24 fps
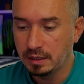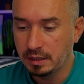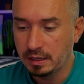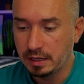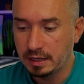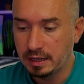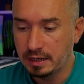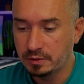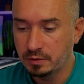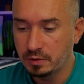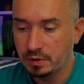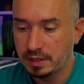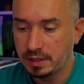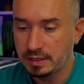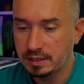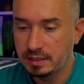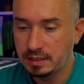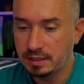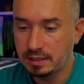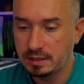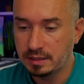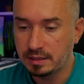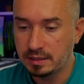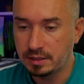And as you can
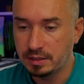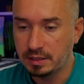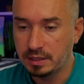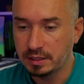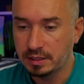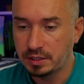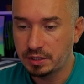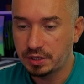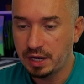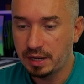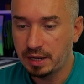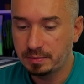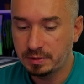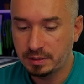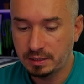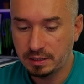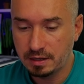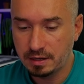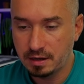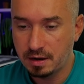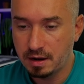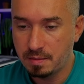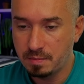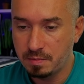see, the chapter
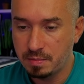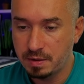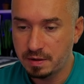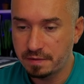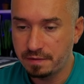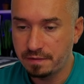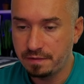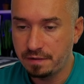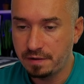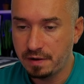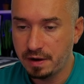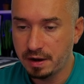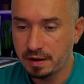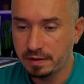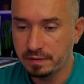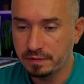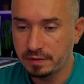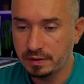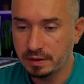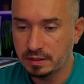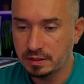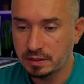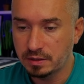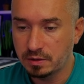number 5,
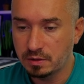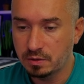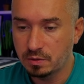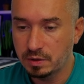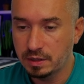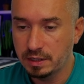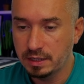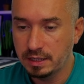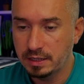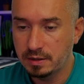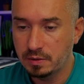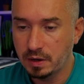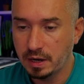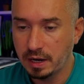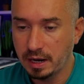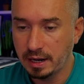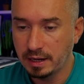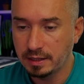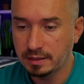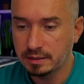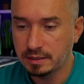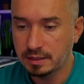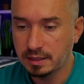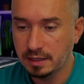it's already
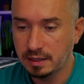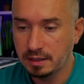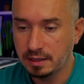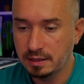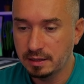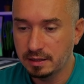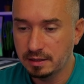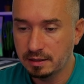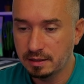created,